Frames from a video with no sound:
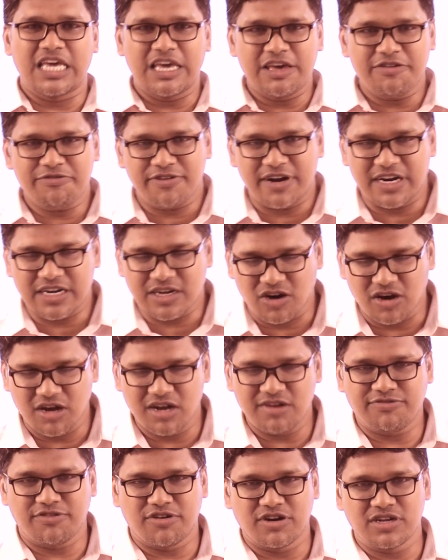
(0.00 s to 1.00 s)
If at
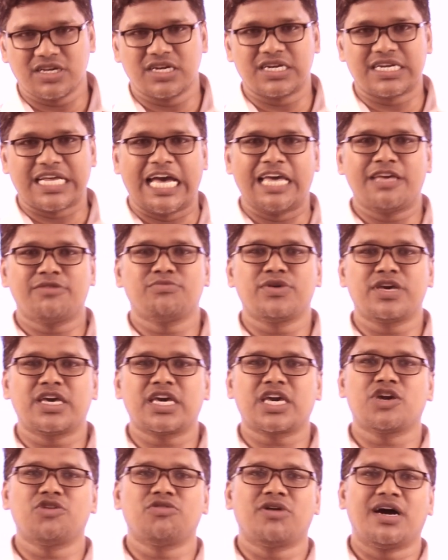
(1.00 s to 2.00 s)
all for the time
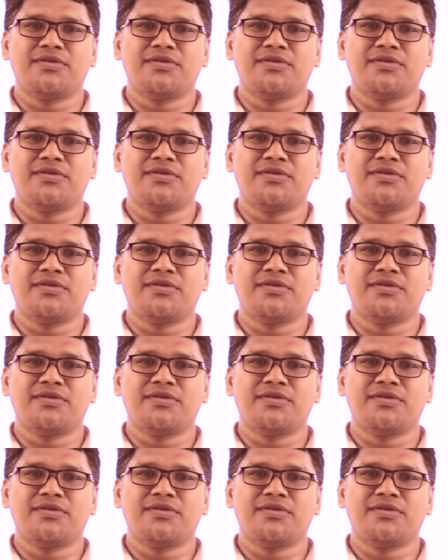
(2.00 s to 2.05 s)
being you